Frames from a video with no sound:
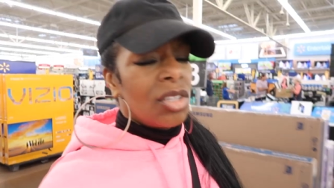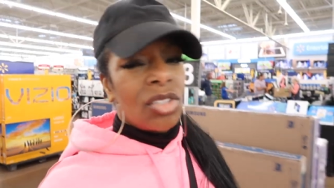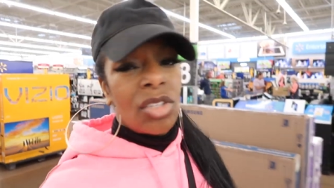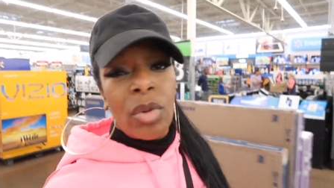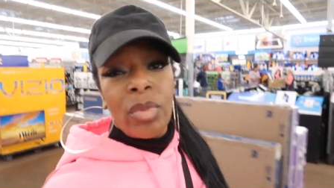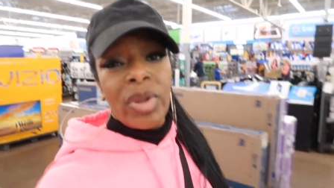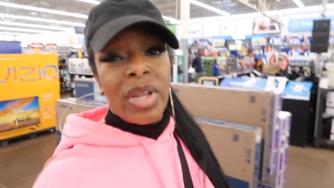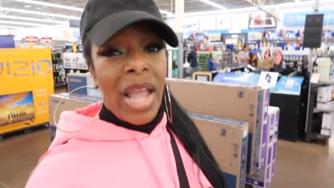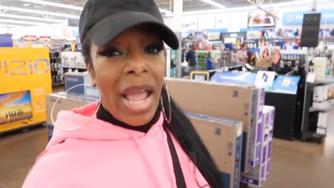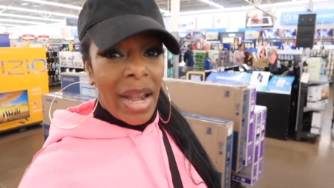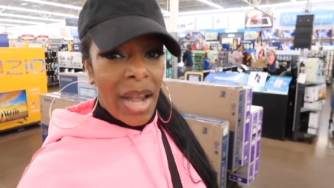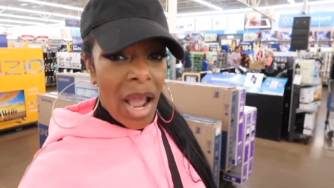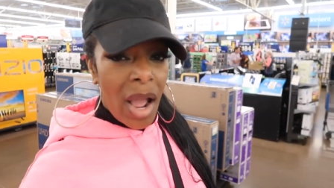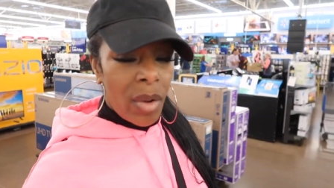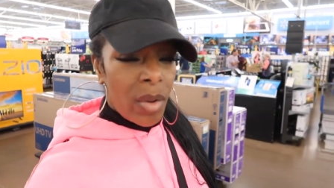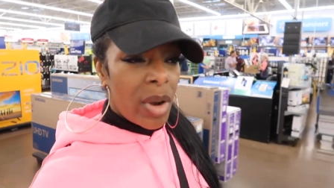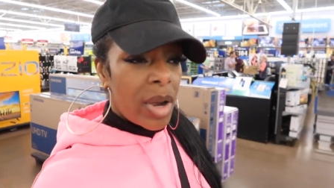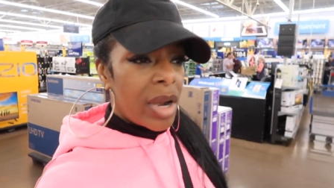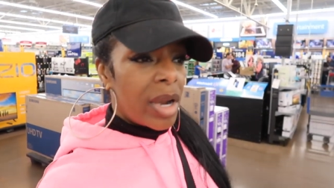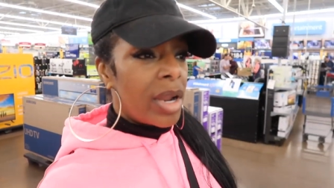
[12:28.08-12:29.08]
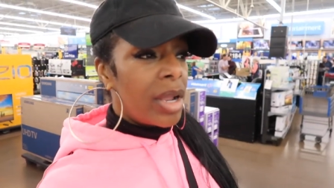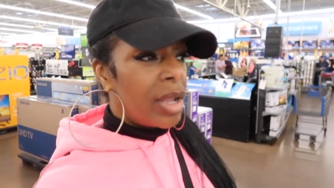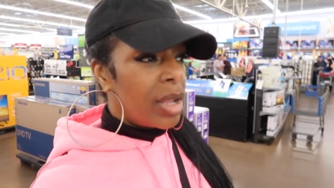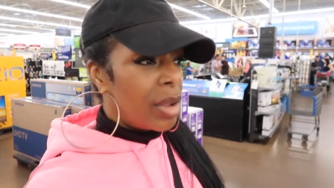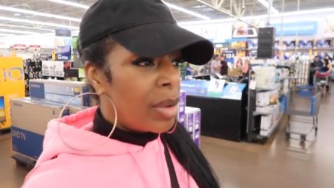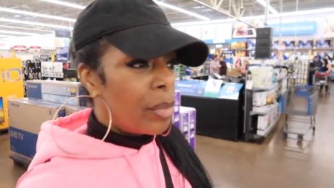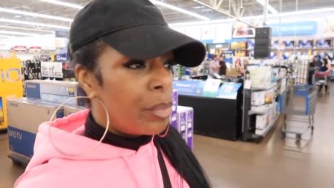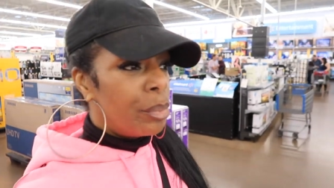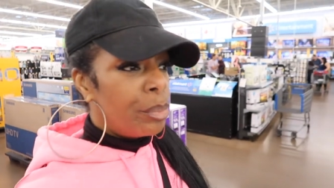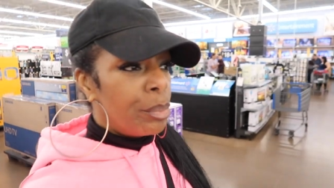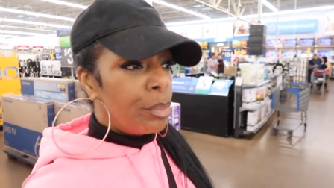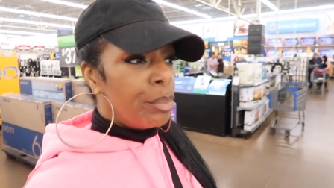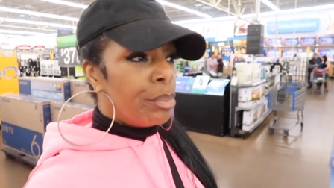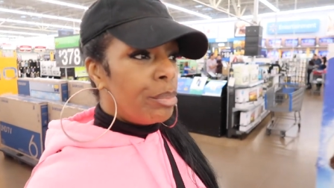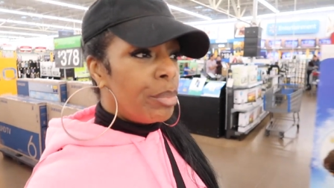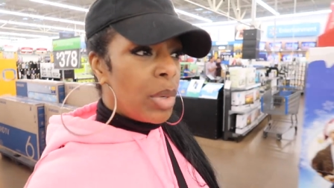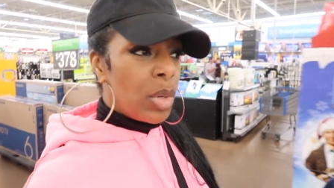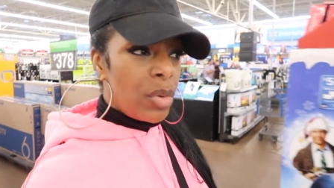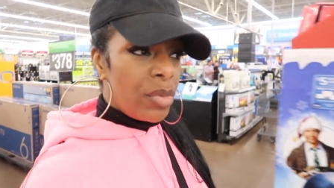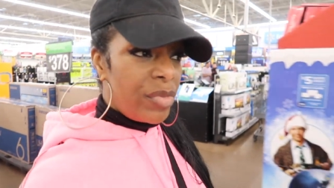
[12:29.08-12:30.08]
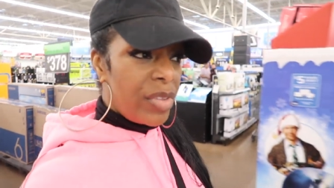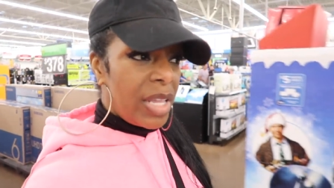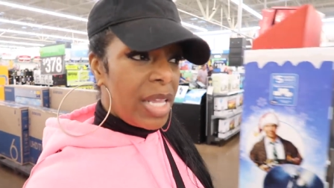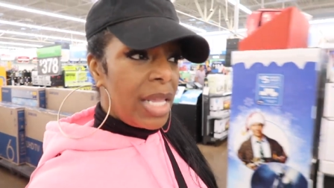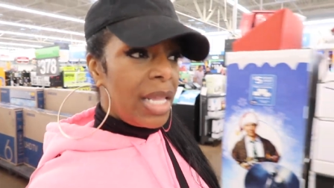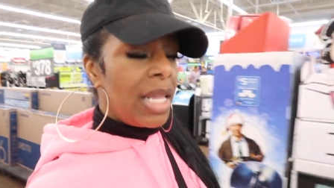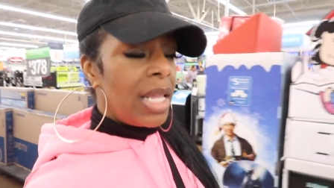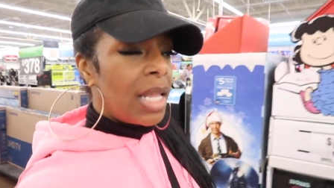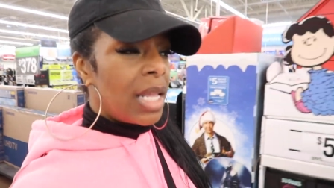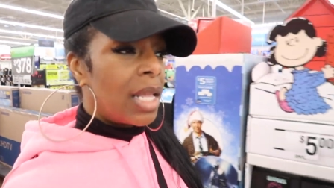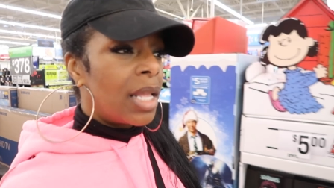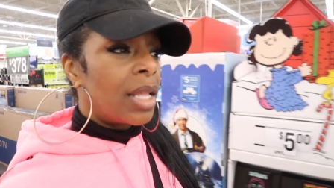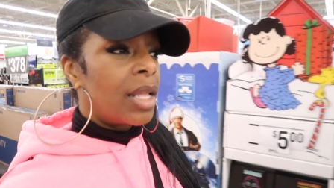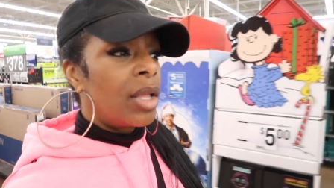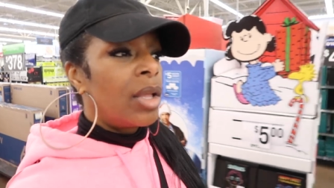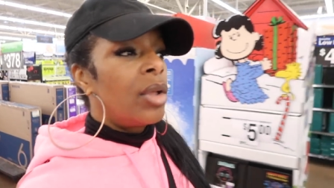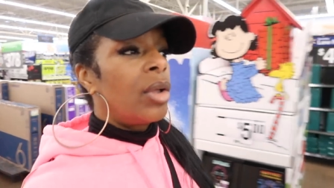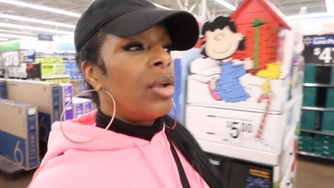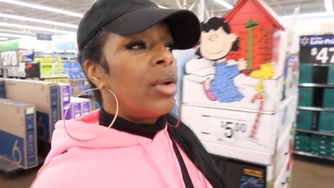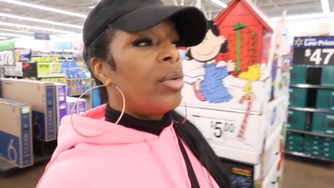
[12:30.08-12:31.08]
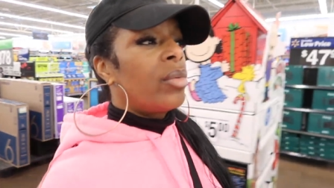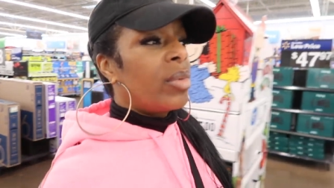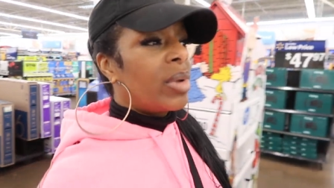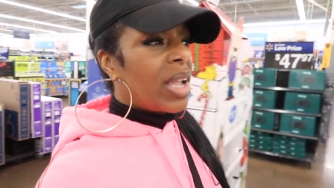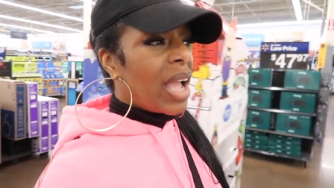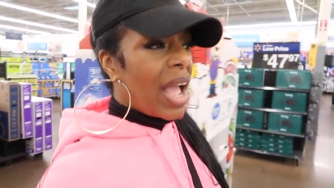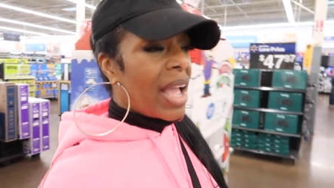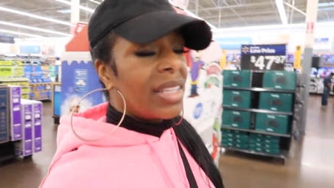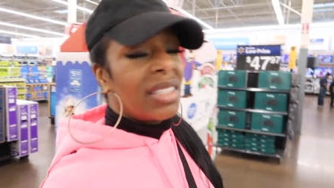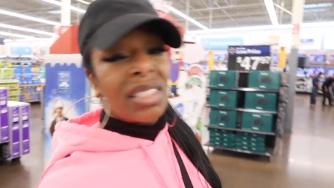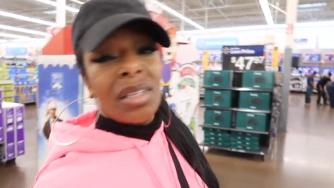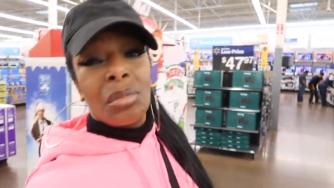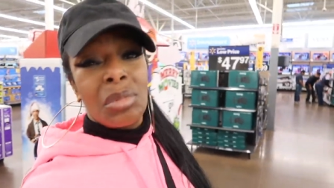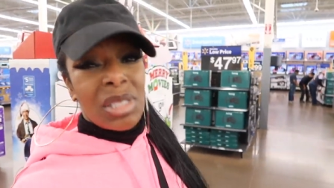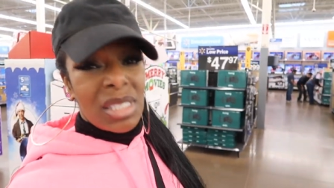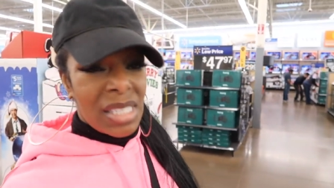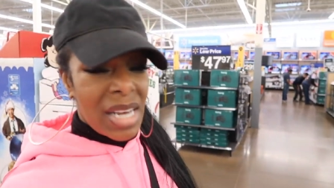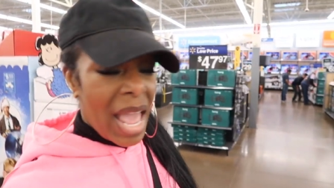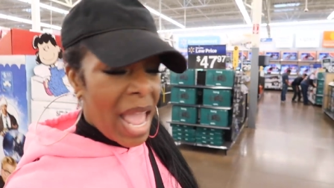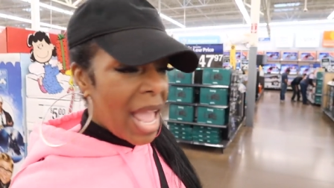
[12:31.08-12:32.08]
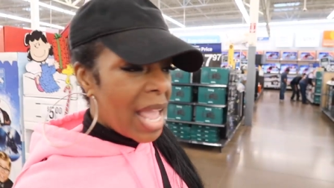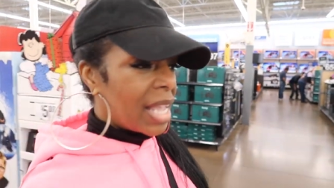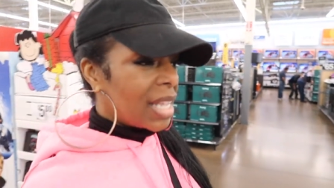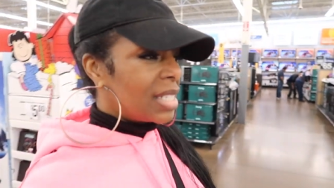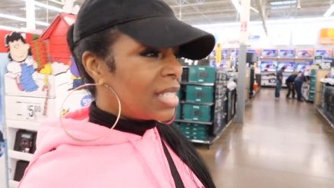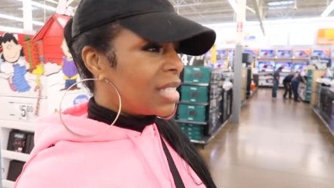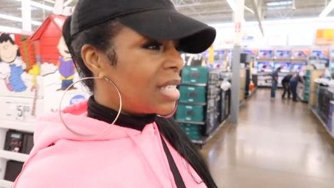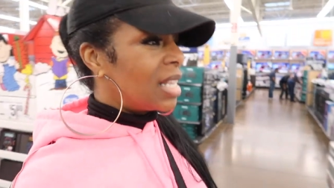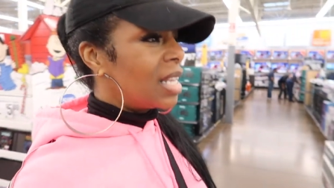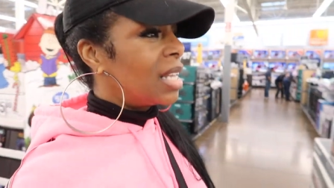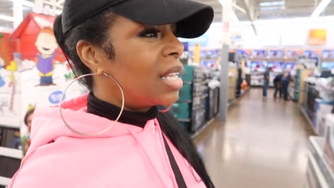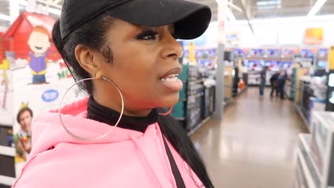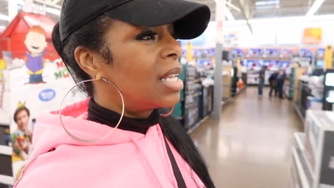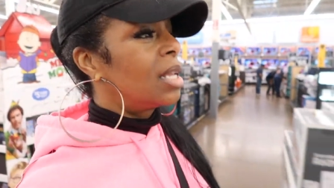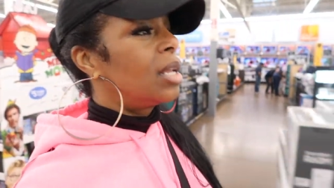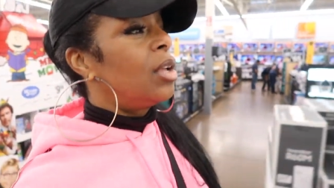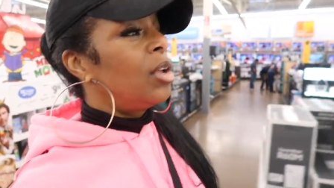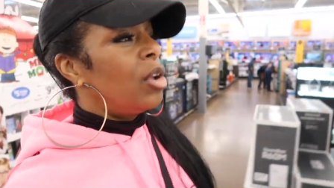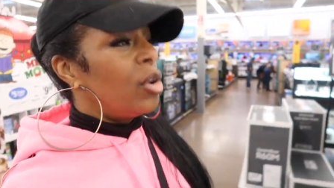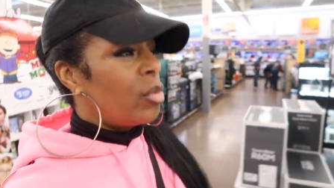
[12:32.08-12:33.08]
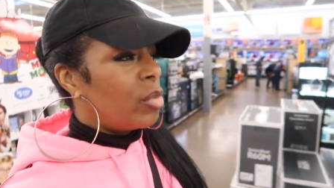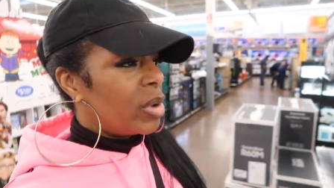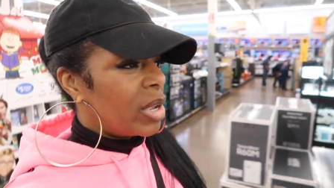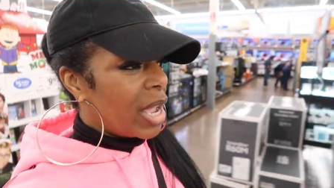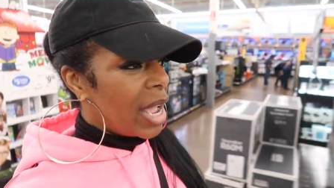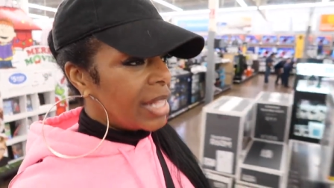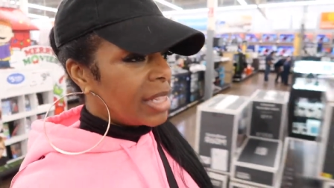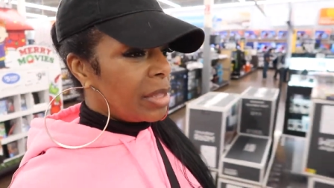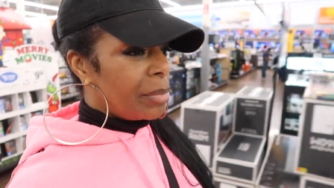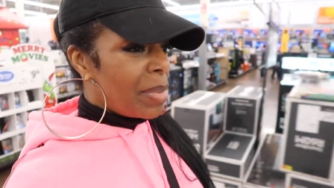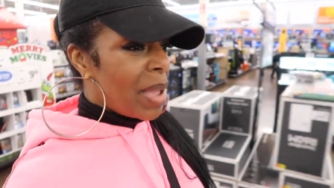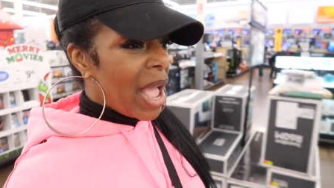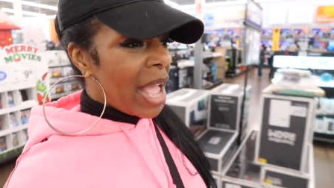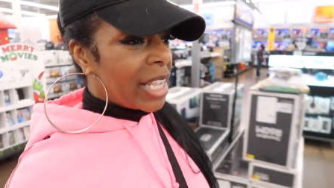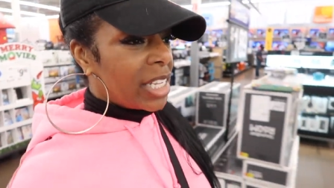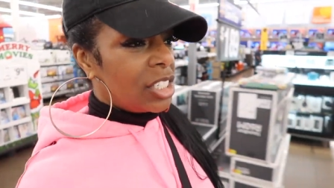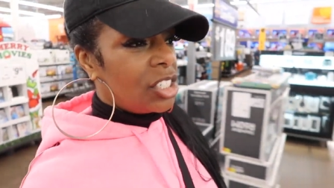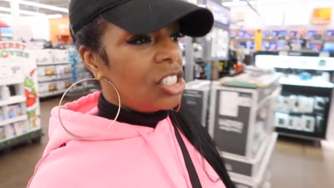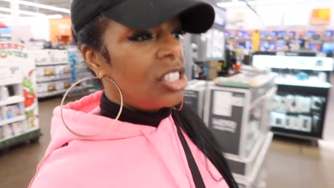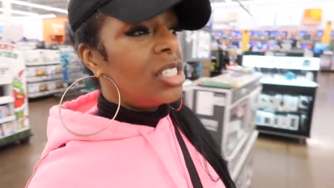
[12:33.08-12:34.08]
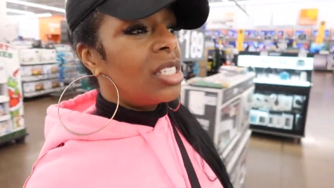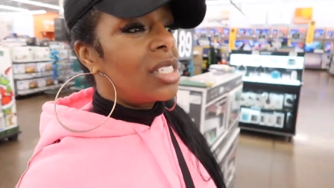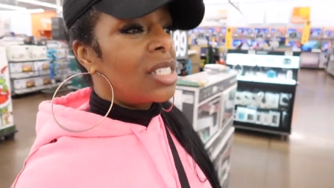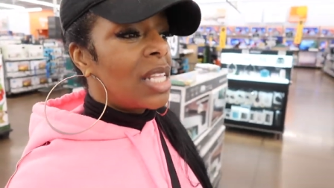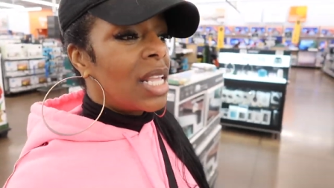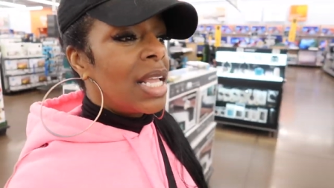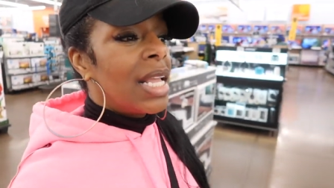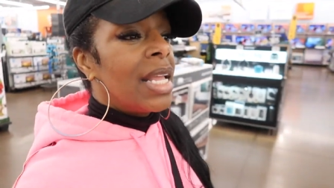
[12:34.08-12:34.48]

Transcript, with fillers: So we got our movie, we got some snacks, we got the packages.